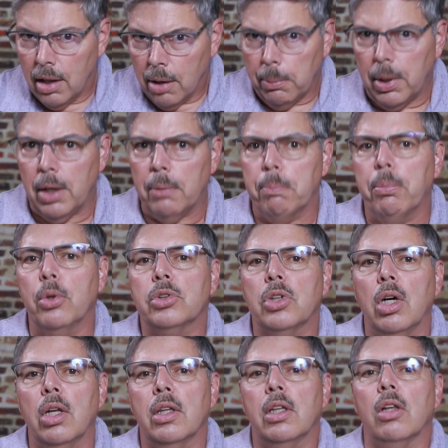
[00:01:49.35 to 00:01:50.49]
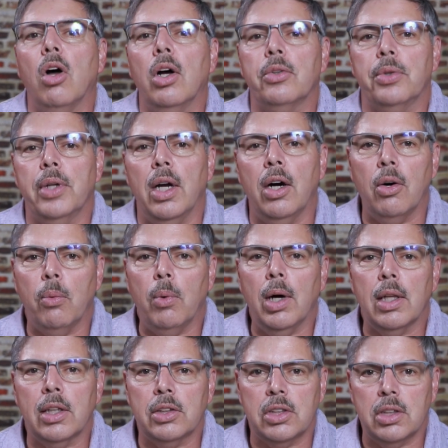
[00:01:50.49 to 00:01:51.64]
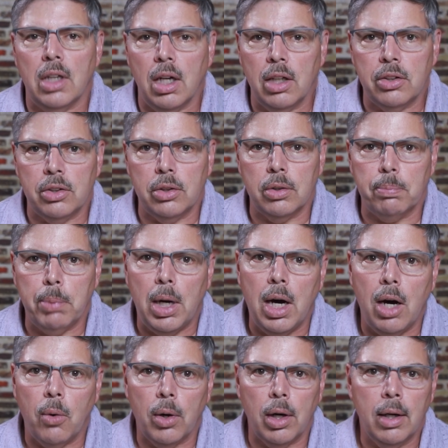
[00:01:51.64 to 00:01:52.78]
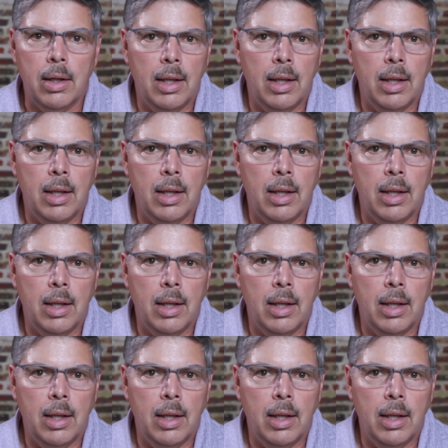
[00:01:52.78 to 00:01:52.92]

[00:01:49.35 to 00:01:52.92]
may push all the laundry out while it's under power.